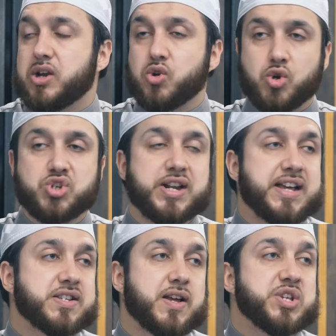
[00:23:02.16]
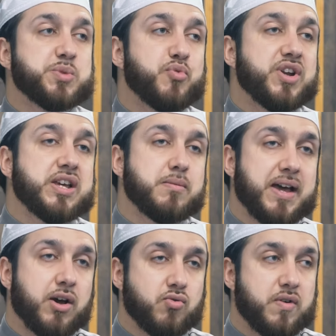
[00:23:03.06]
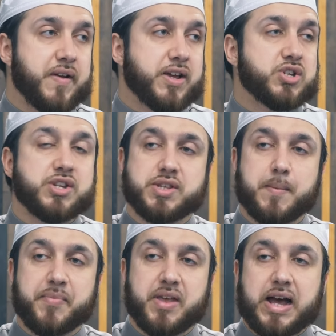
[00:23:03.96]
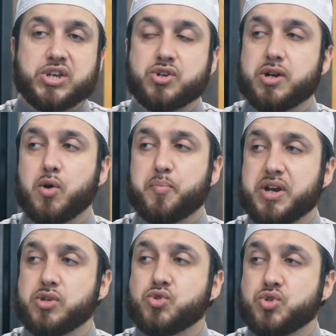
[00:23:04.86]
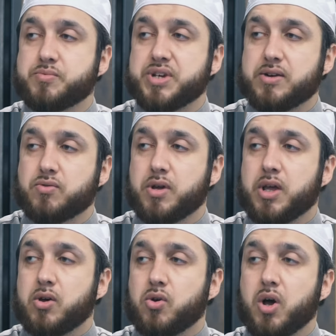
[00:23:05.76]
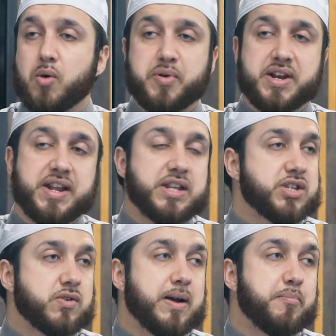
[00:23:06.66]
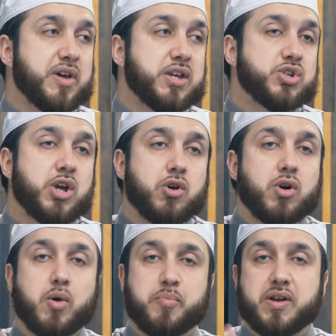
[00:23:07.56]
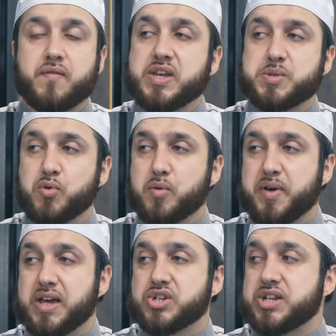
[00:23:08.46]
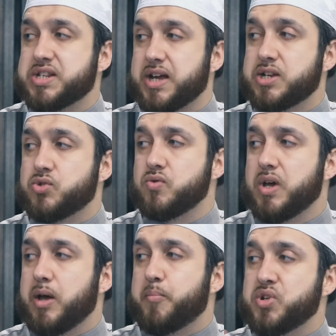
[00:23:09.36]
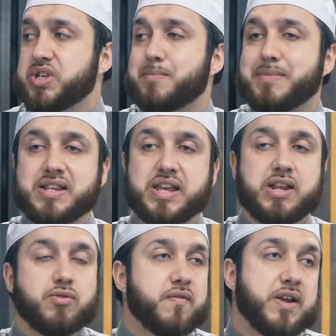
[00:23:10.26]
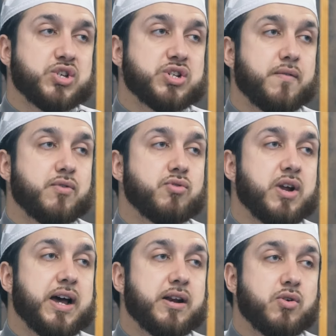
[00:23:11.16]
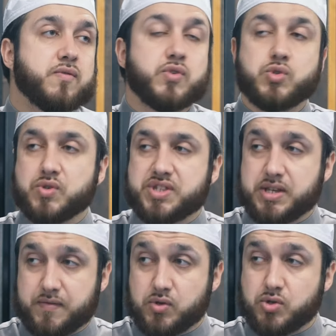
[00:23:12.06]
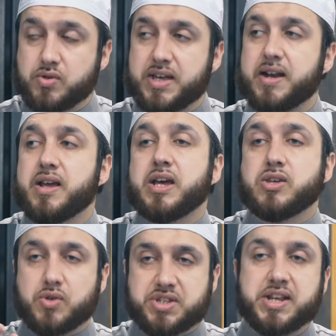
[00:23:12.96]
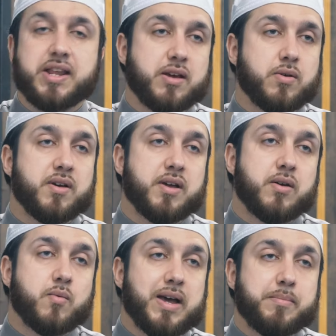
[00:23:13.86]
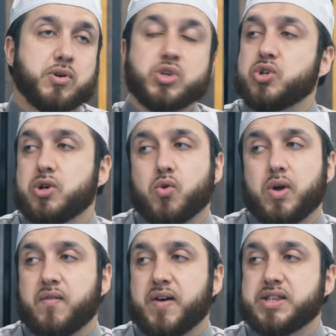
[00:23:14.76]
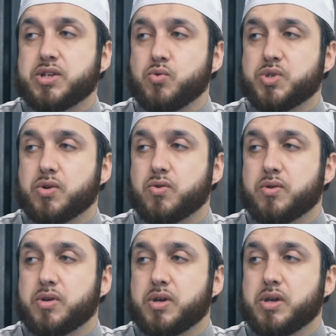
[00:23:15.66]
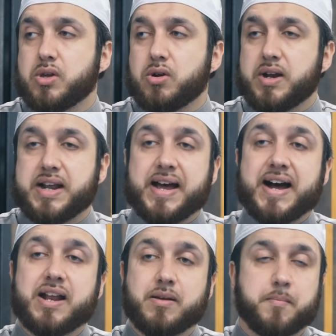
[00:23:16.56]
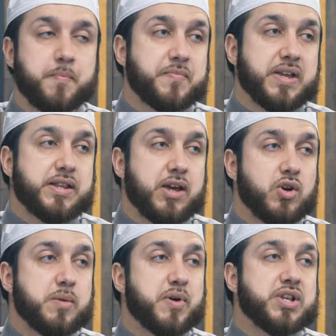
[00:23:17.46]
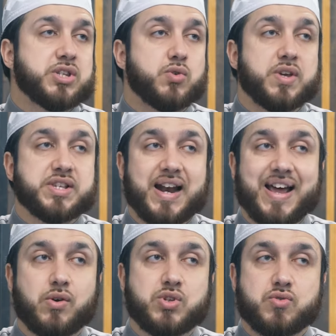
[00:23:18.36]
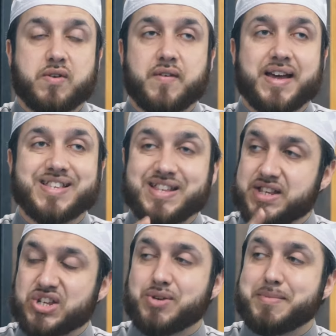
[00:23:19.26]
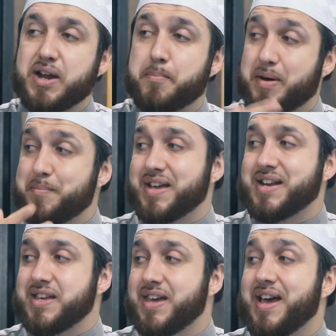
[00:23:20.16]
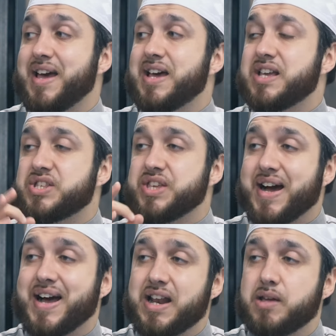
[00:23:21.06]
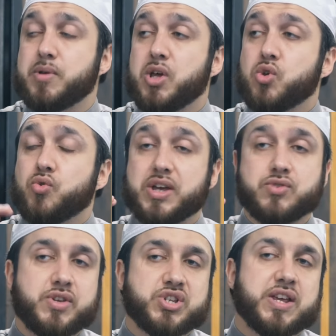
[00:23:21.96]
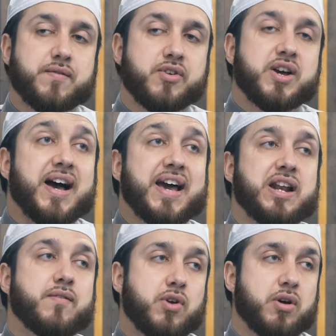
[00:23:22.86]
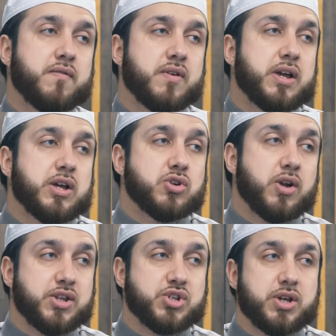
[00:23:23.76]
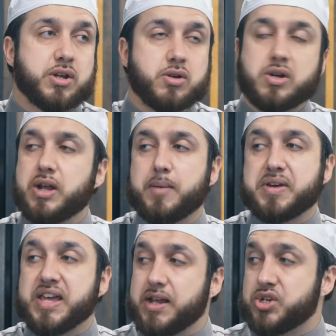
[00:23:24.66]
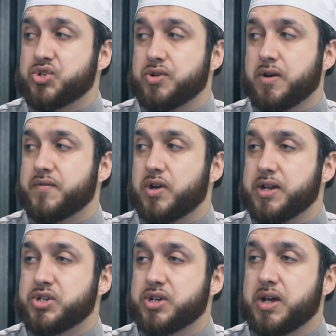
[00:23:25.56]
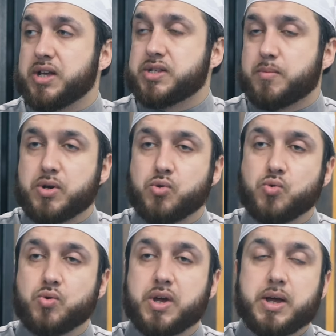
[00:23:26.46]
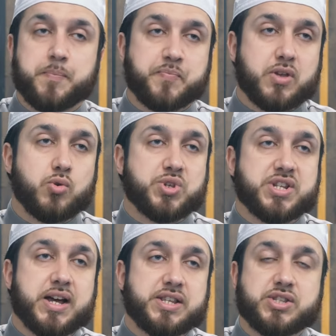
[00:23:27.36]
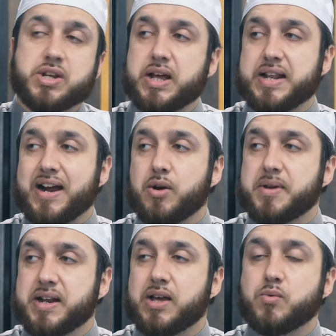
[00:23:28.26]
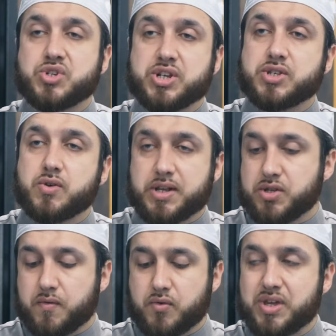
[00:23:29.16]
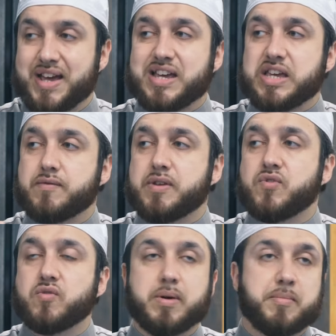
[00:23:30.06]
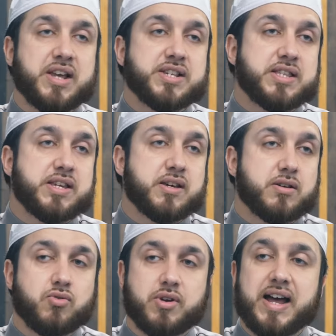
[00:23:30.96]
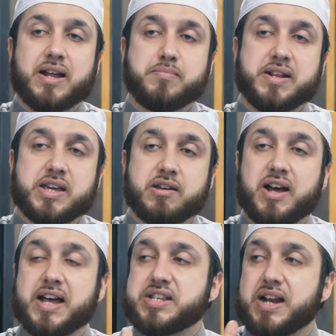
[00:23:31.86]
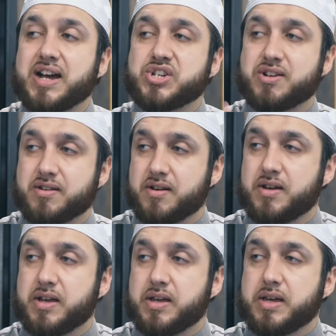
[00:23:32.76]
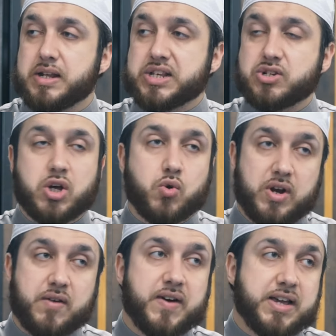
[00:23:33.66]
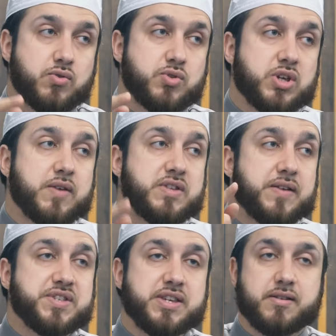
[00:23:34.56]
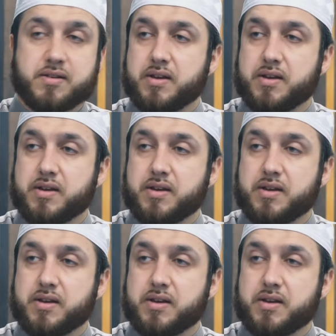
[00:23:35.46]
nor should I start spreading my own reflections. I shouldn't open a YouTube channel or open an Instagram page or open a Facebook page and start to put up my daily reflection of the Quran. No, if you do that, you're sinning. Why? Because you're not qualified to do so. You're not an alim. And the only person who is allowed to reflect in such a manner publicly is the alim who has reached a very high level of knowledge, not a beginner student of knowledge, someone who started to learn the Arabic language and so on and so forth. Even if you've memorized the Quran bil qira'at al-ashar, does not qualify you to give tafsir.